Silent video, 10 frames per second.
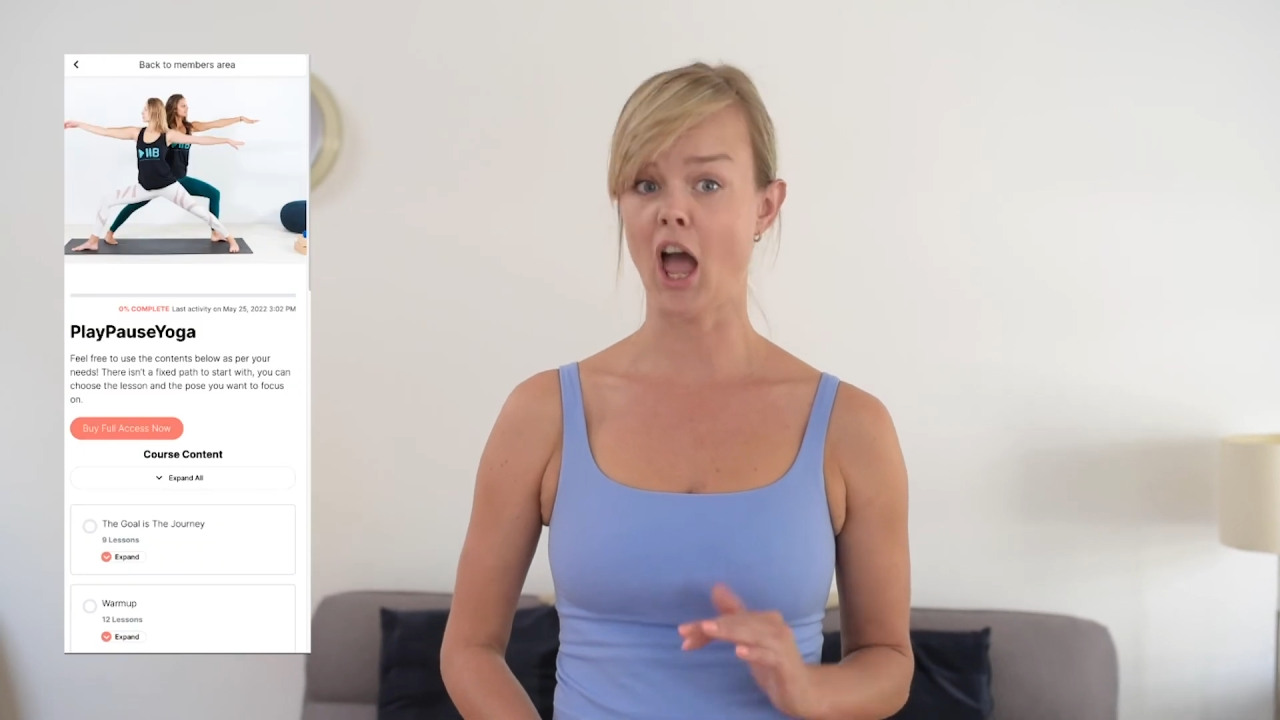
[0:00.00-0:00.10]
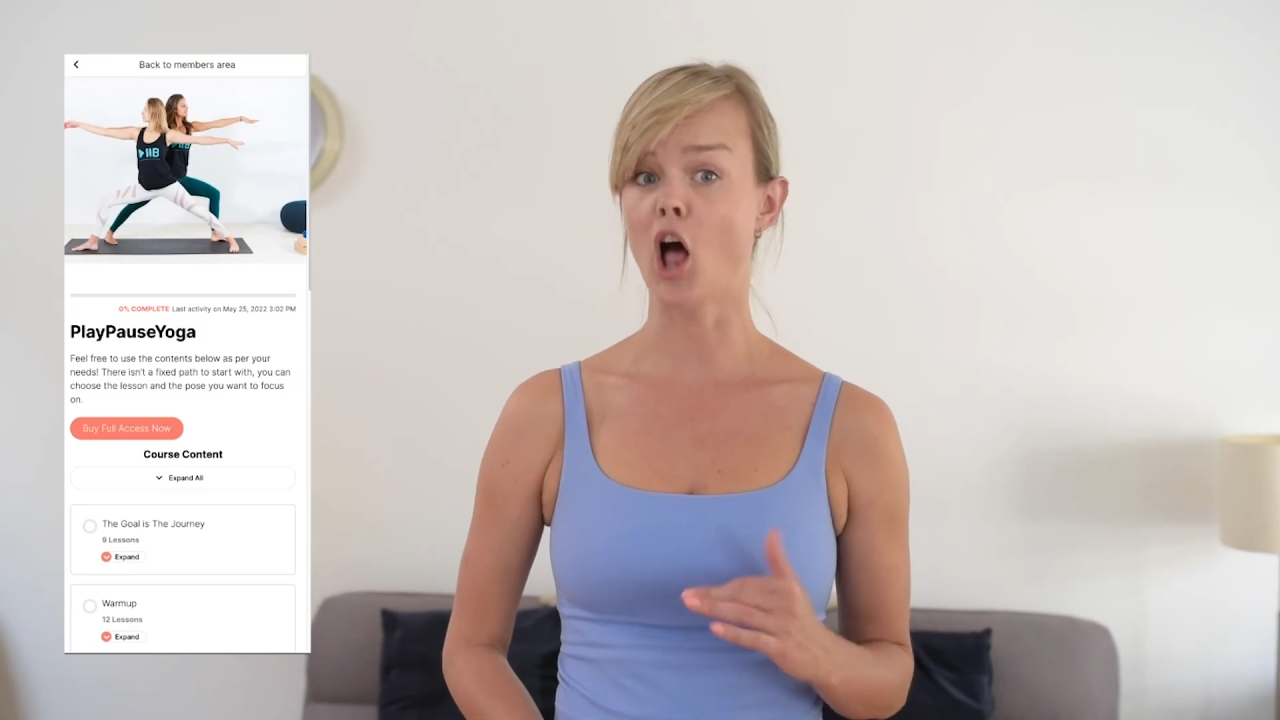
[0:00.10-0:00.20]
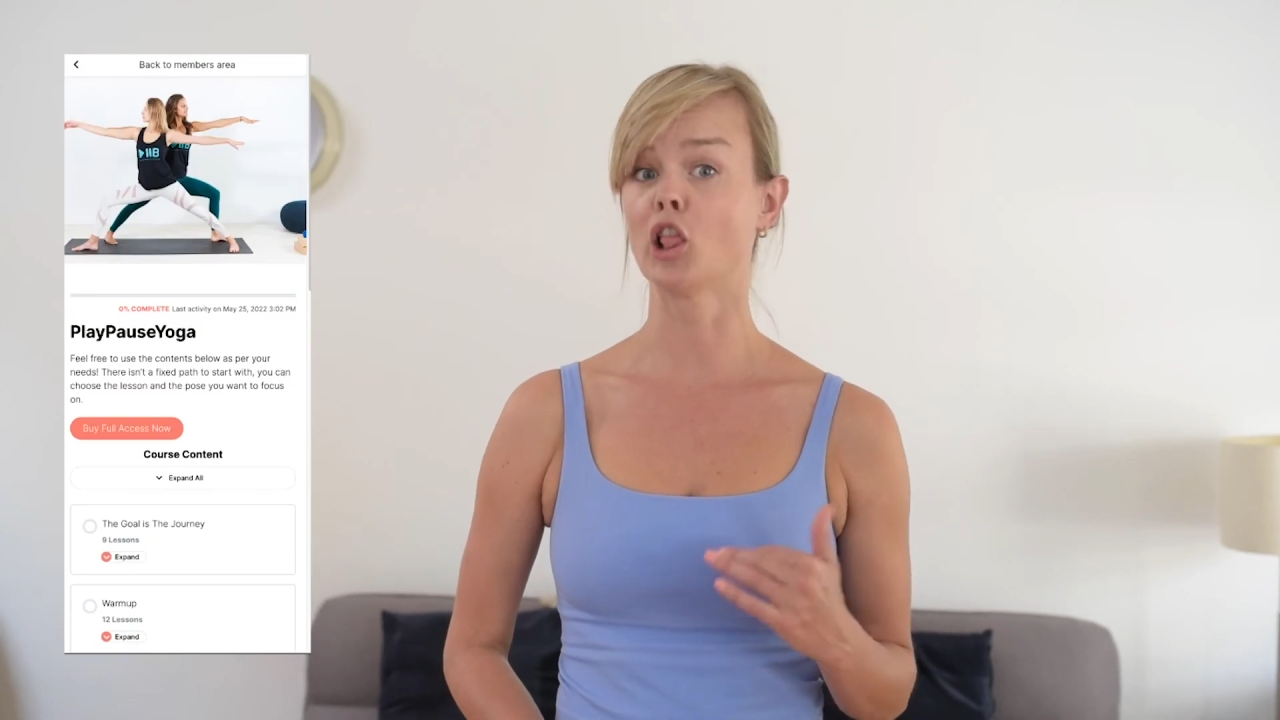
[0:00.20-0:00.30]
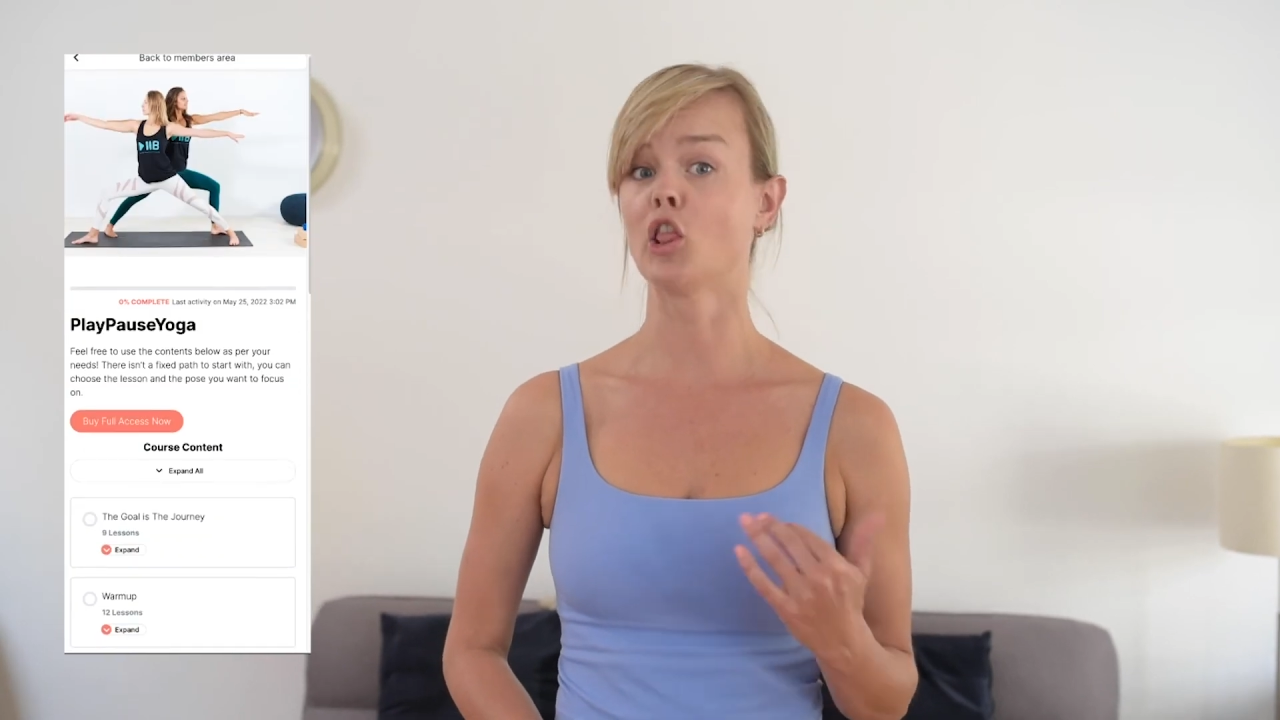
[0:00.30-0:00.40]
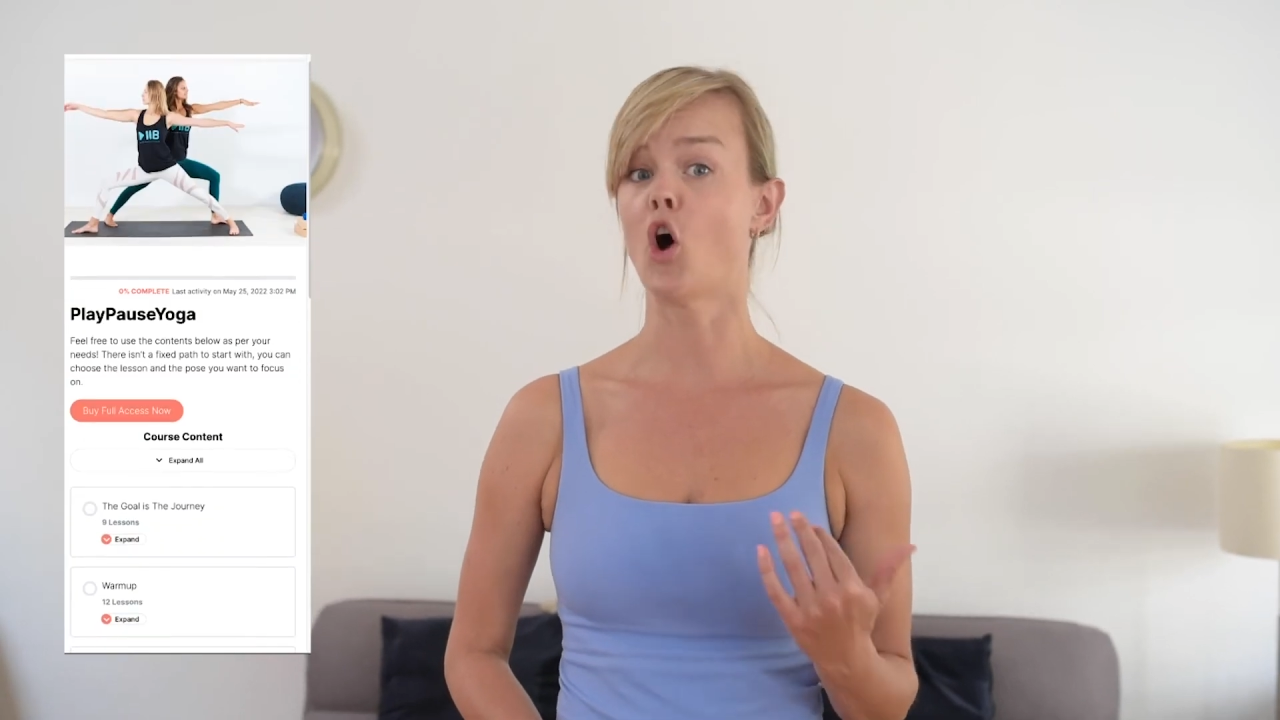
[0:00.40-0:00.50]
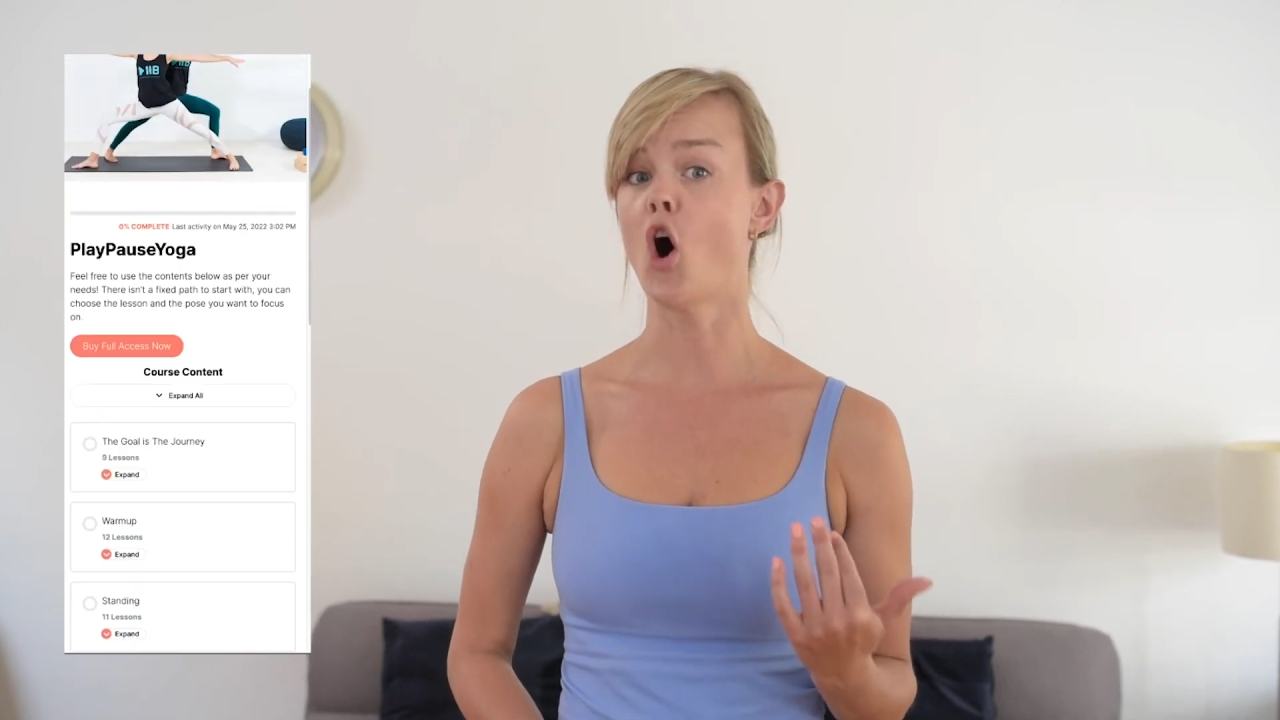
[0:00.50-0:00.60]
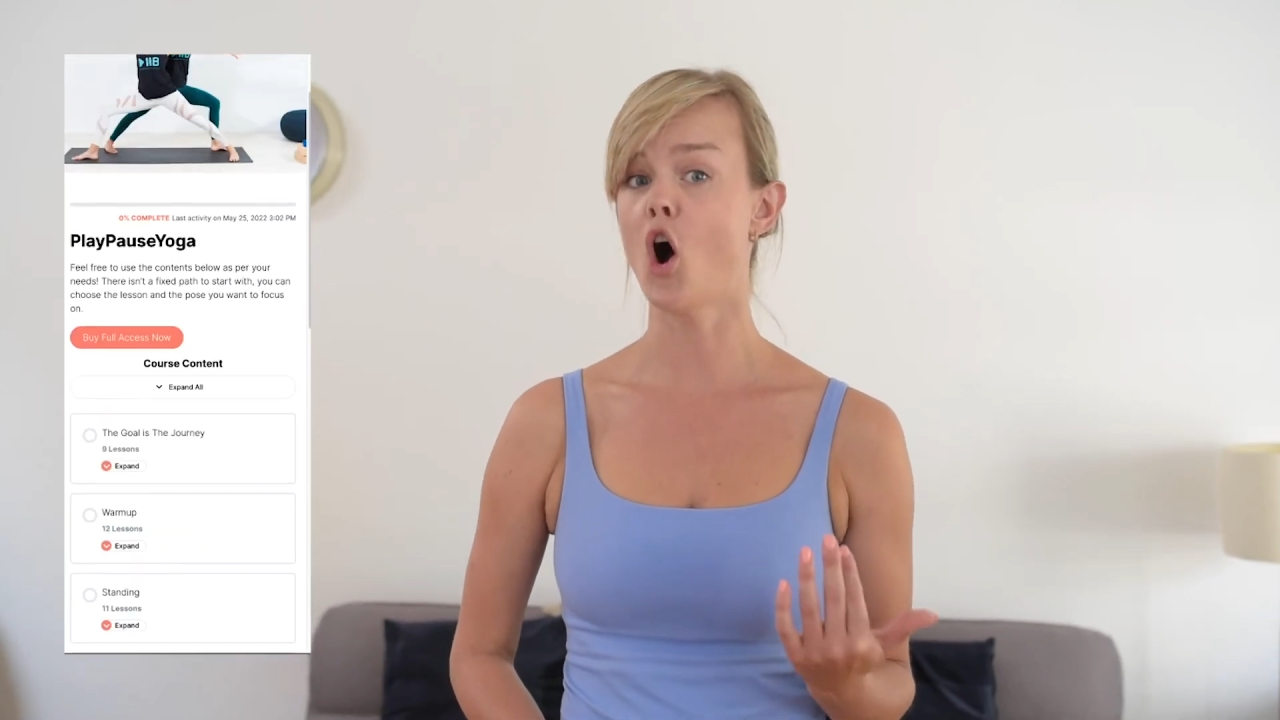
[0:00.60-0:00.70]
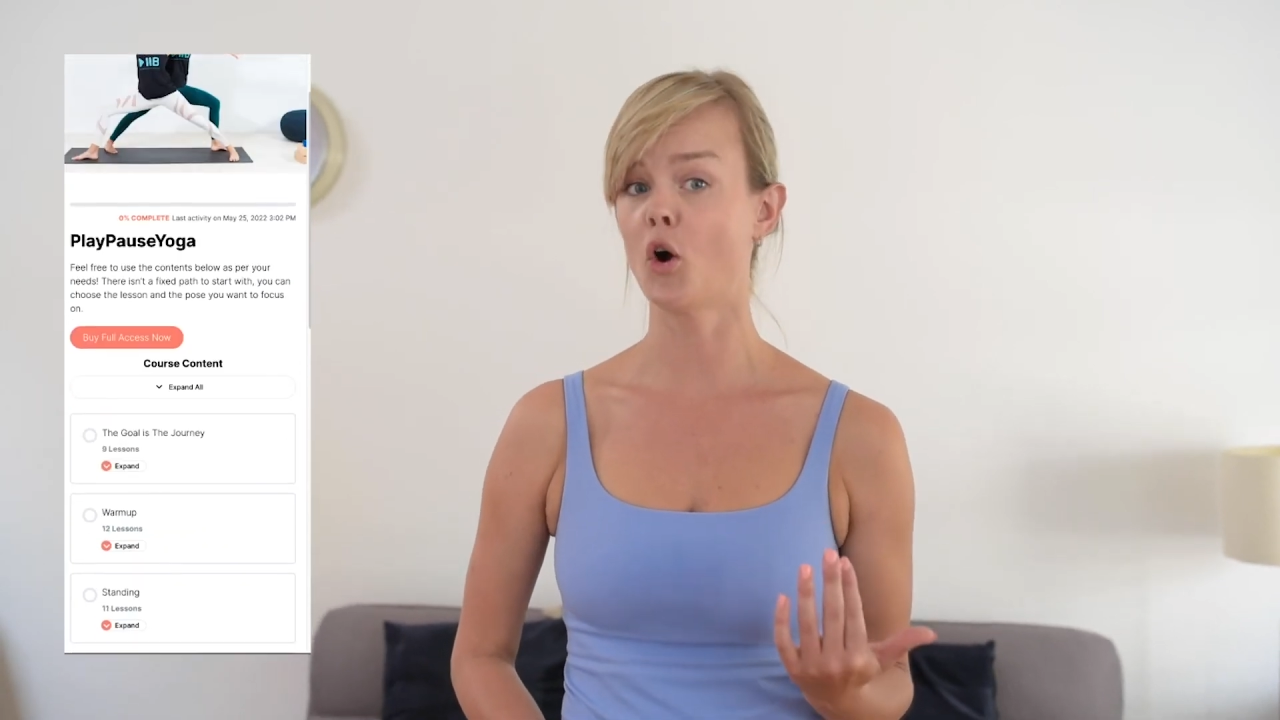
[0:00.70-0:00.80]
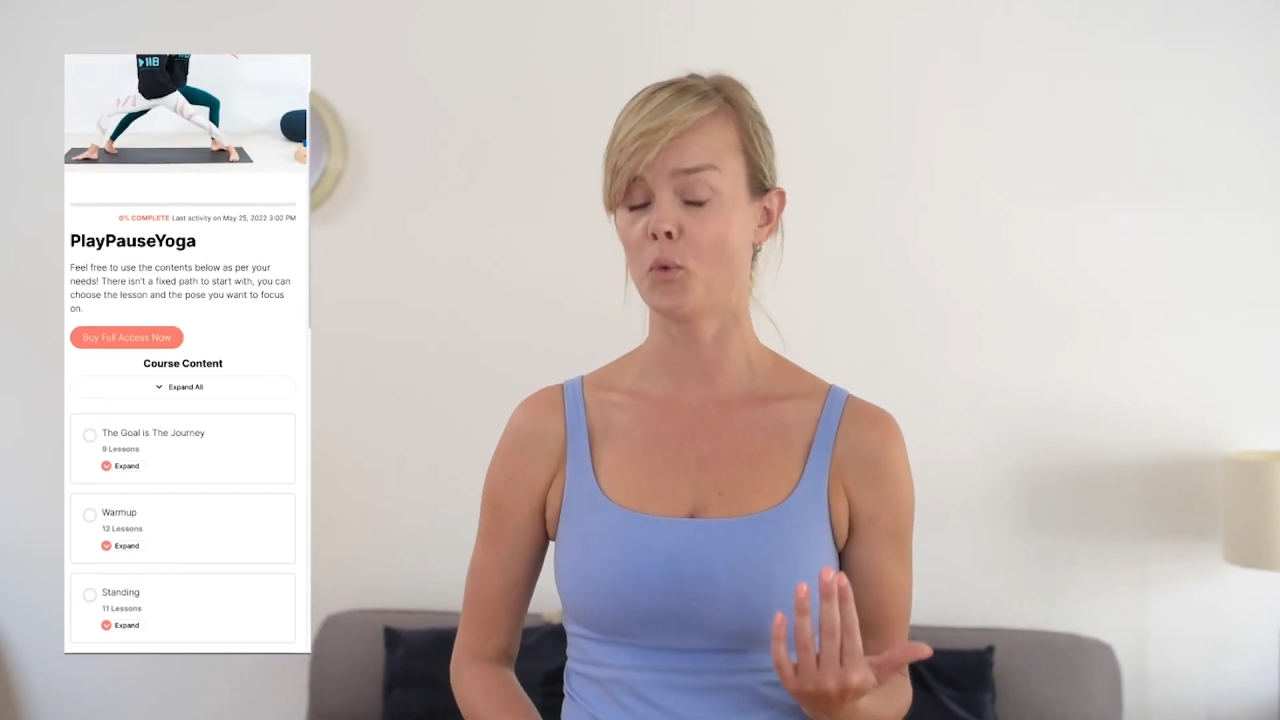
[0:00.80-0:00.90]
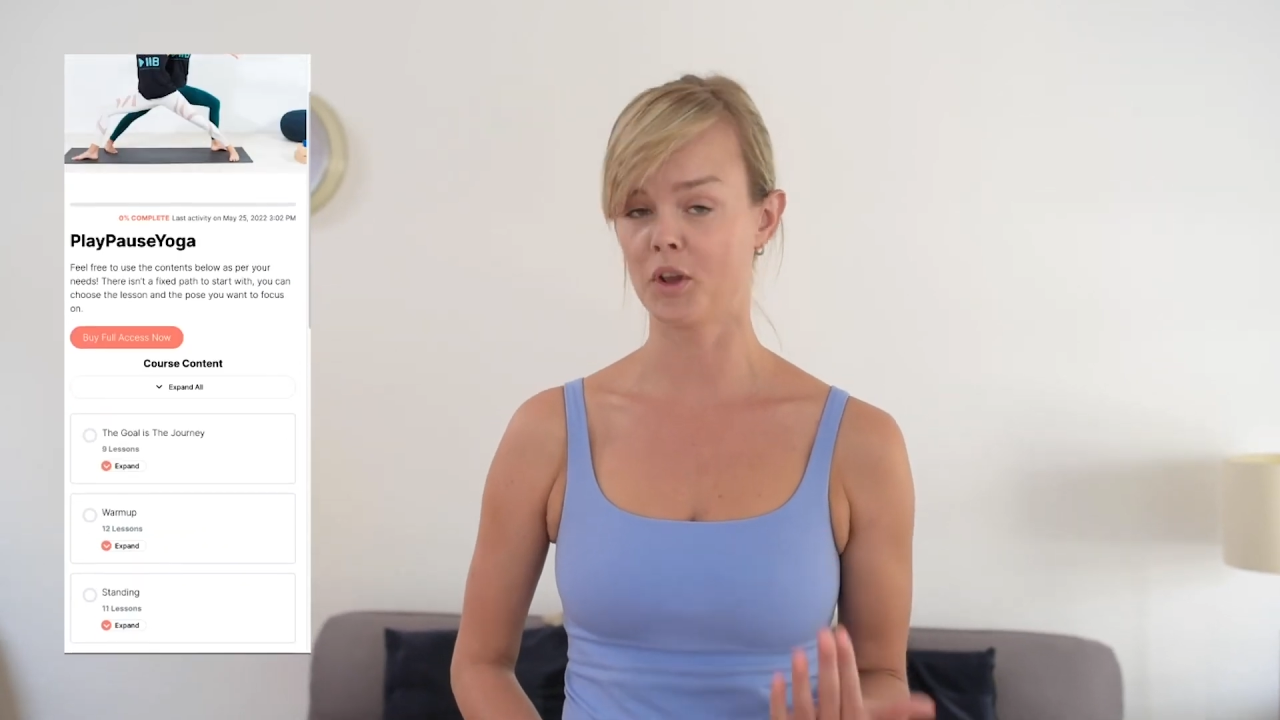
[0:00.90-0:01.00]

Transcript: along